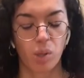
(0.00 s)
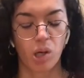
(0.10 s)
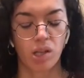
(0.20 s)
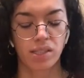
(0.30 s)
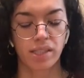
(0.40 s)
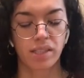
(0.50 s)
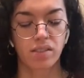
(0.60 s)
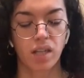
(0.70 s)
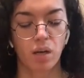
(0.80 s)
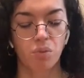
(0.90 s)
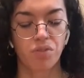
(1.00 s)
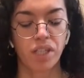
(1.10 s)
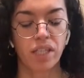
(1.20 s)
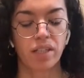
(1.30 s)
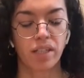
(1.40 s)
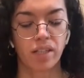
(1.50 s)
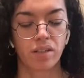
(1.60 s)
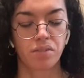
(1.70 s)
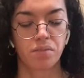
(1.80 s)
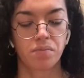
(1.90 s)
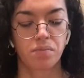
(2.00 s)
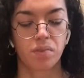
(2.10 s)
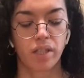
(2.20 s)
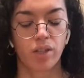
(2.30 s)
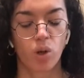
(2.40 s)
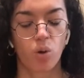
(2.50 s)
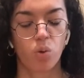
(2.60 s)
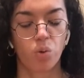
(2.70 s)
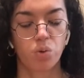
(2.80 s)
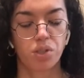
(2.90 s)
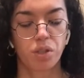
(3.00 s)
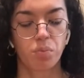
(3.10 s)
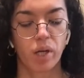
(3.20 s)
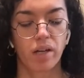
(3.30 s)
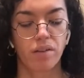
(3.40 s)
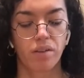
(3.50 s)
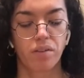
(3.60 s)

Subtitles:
Pause at the top of the inhale and hold your breath.